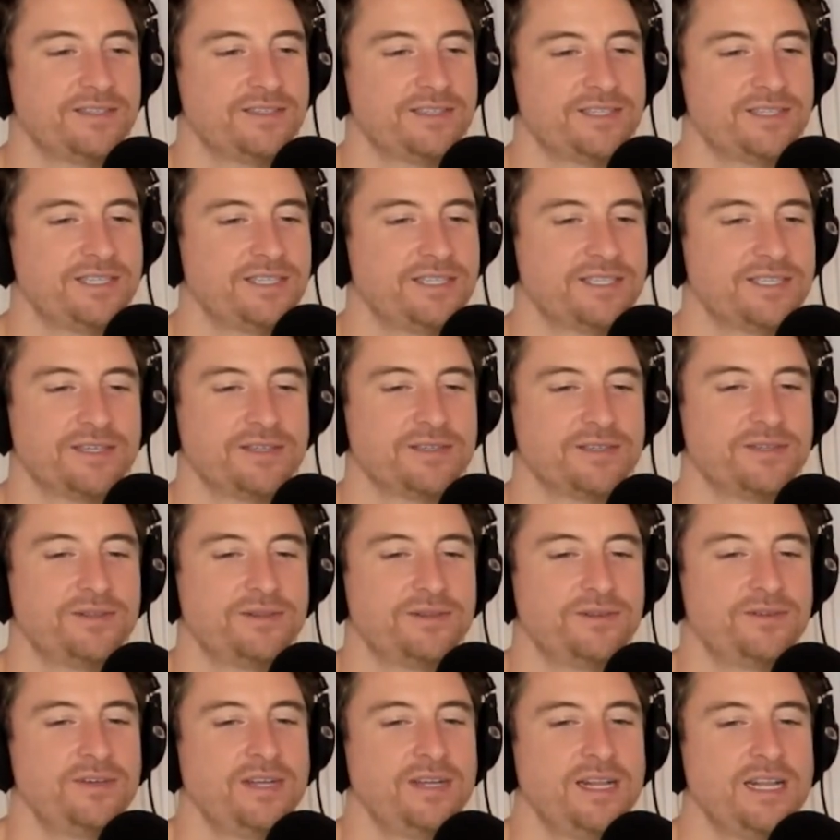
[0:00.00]
She's so
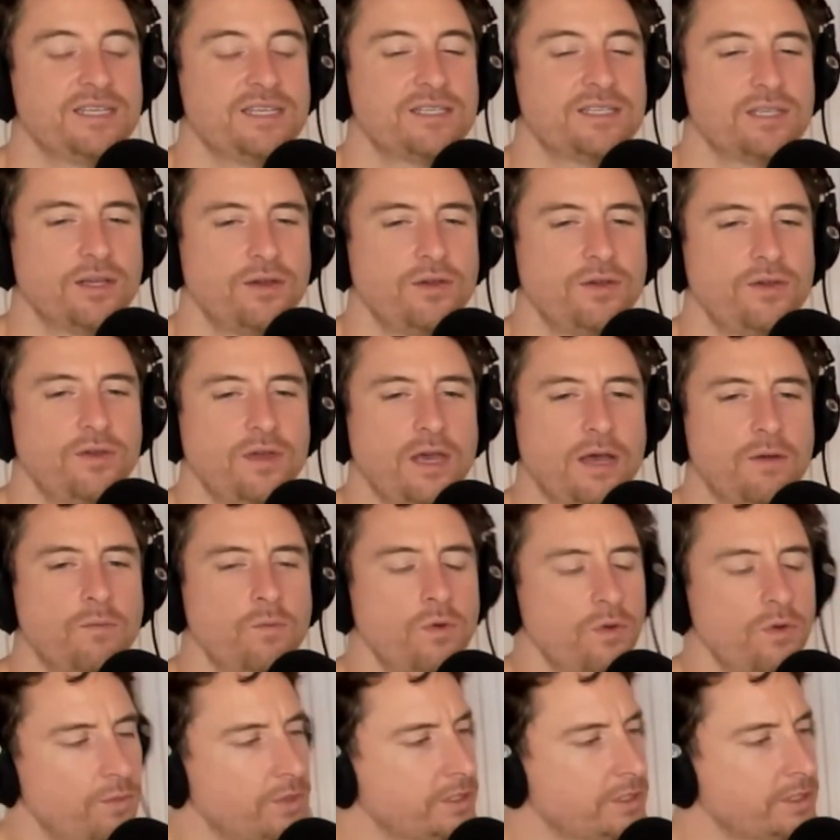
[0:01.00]
cool. So
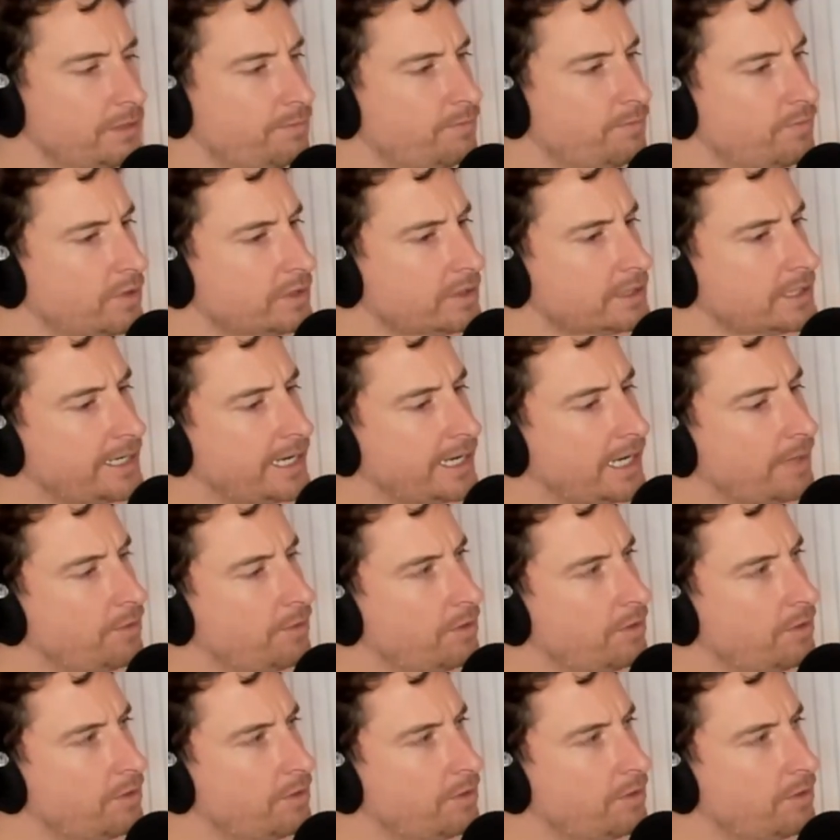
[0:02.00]
what's the name of your